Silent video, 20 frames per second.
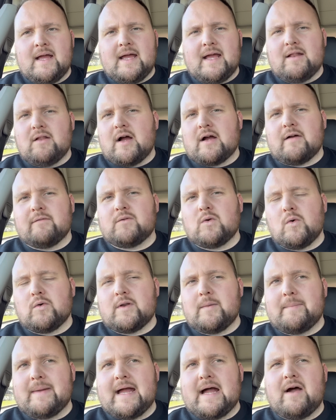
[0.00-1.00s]
And like I've talked
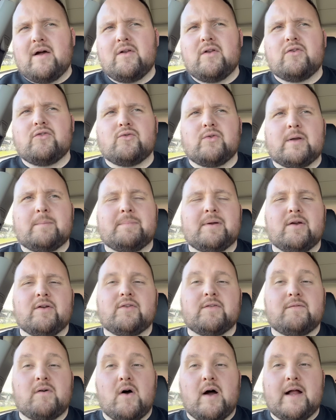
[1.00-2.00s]
about during periods
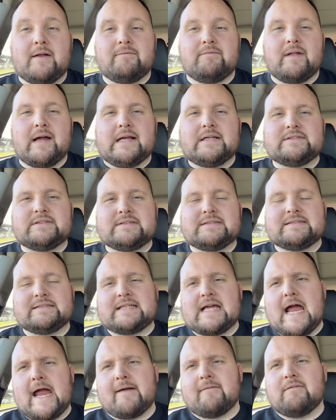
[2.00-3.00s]
of high inflation,
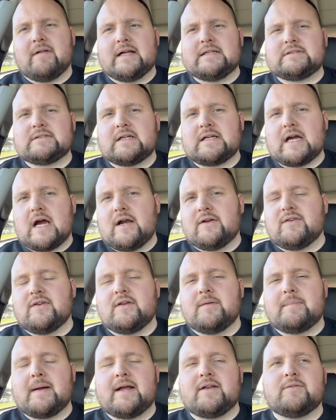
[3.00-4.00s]
stagflation, currency
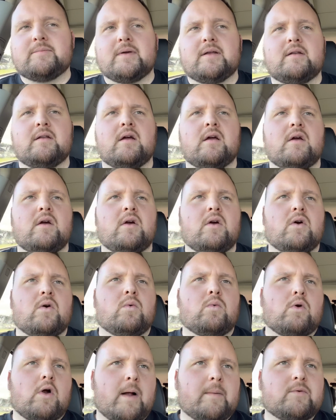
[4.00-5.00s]
debasement,
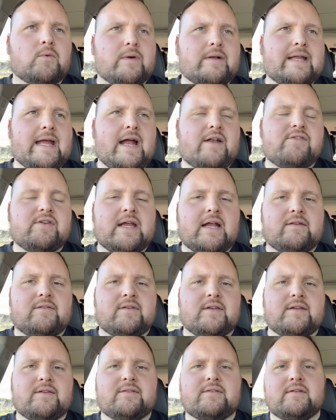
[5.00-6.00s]
what I'm doing to hedge against
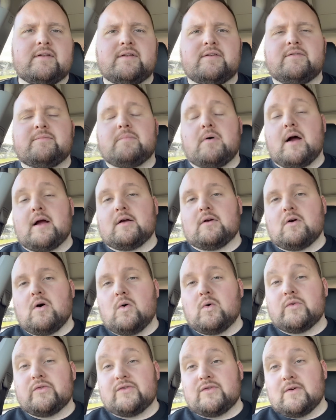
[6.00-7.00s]
this is buying
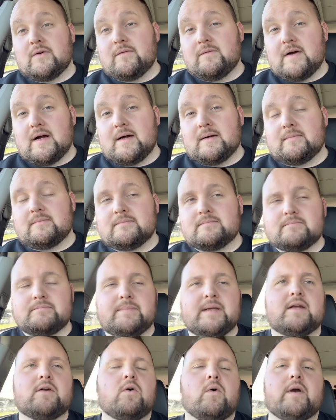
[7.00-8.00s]
gold, silver,
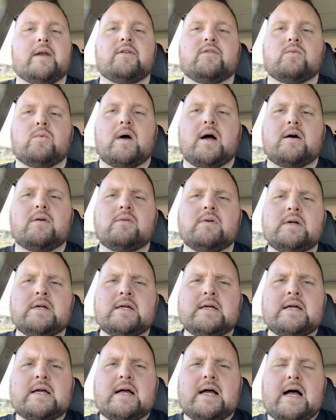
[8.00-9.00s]
Bitcoin as well,
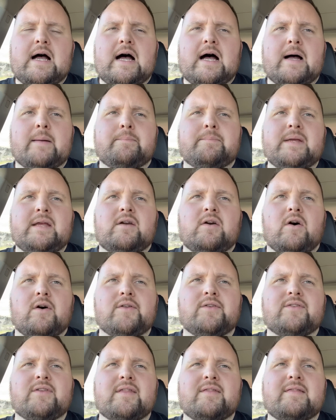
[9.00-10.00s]
uh,
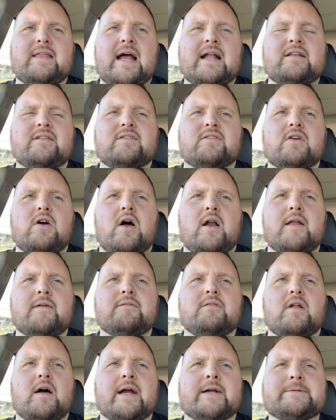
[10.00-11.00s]
because that's kind of
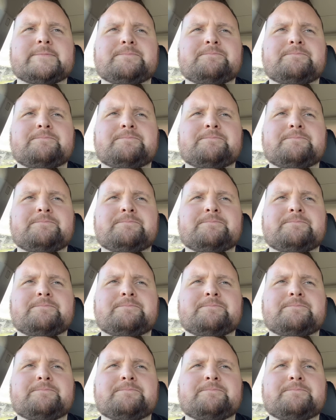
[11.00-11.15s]
like